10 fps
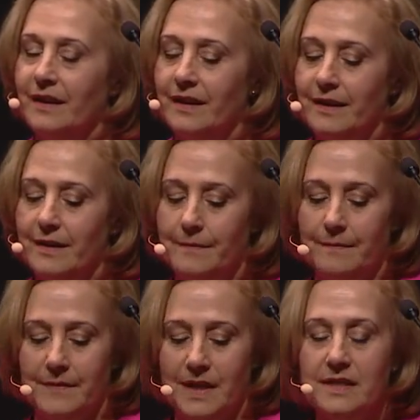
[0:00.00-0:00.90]

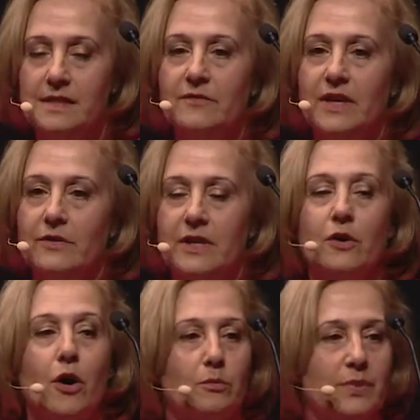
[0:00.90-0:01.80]
It is a very
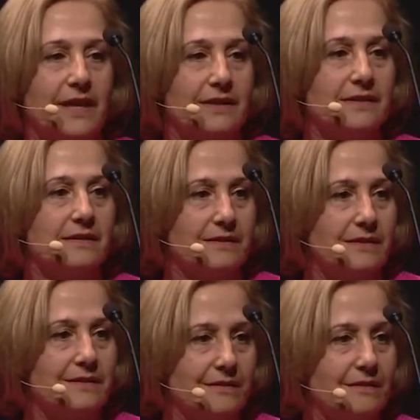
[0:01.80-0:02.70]
complex